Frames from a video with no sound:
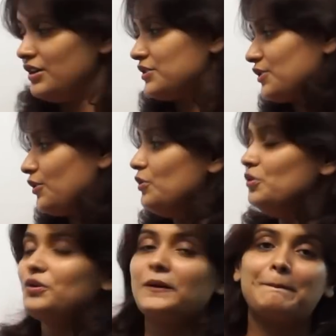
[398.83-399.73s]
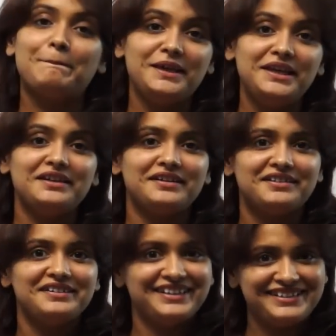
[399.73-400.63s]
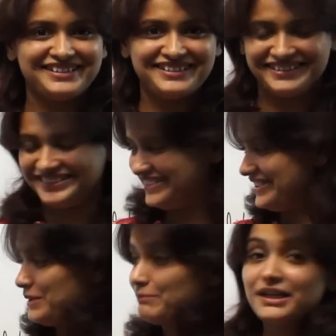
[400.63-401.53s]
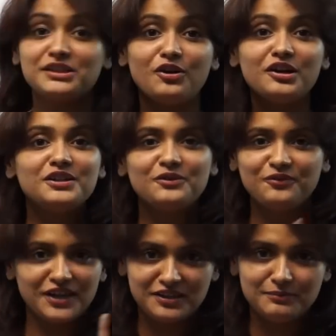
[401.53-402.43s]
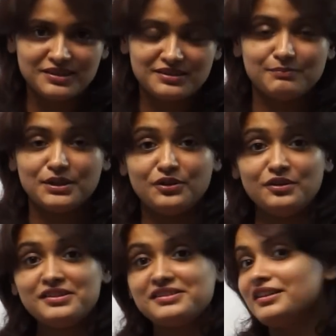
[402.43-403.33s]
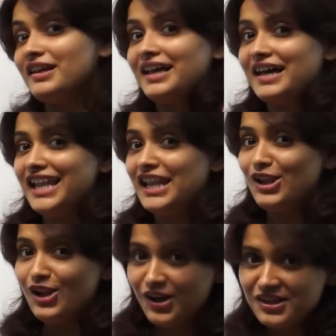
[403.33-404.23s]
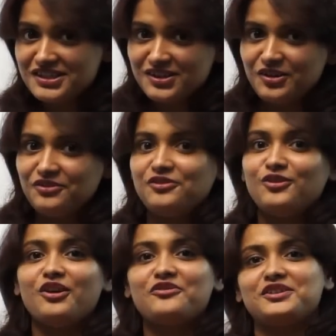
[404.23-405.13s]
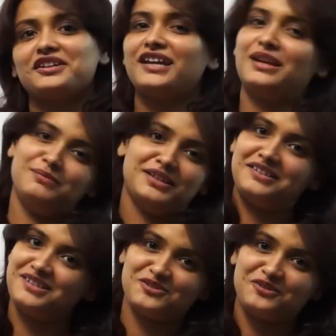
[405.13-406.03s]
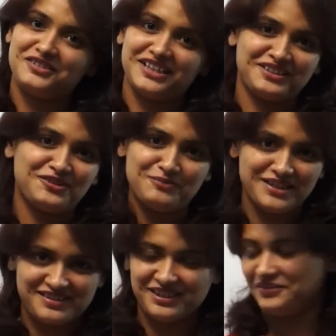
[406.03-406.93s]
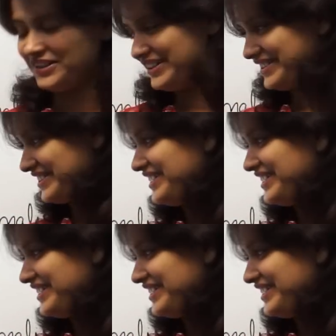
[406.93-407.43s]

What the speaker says: So be a entertainer, but not very much, because a lot of laughter can be a kiss of death. You must have heard.